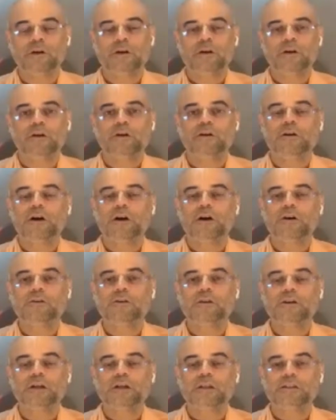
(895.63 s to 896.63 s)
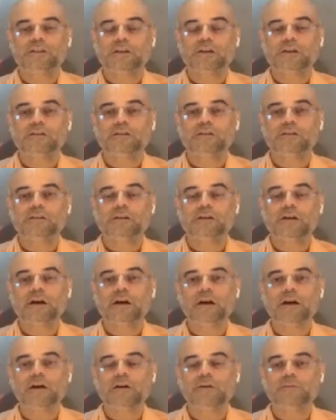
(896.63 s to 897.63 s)
Gaura
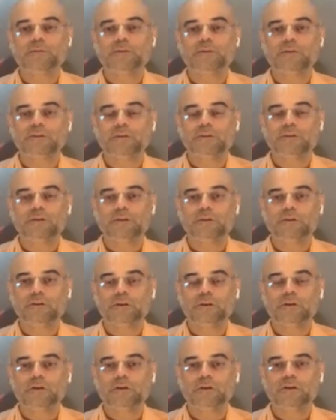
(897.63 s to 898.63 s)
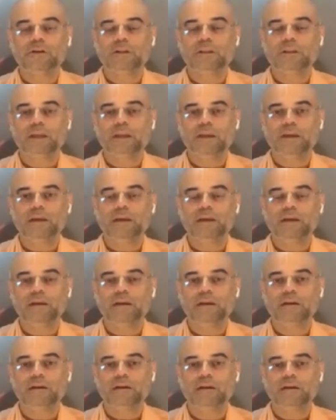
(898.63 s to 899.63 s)
Chandra Bole.
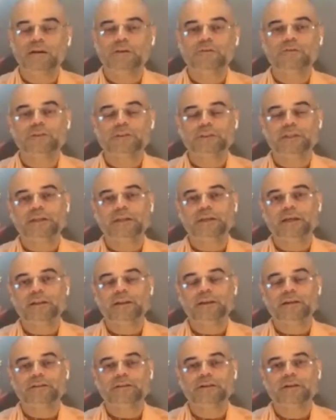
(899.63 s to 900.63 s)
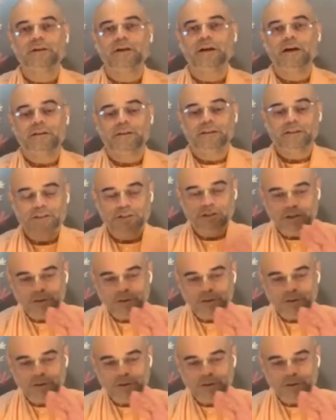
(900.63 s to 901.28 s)
He was singing this, and this young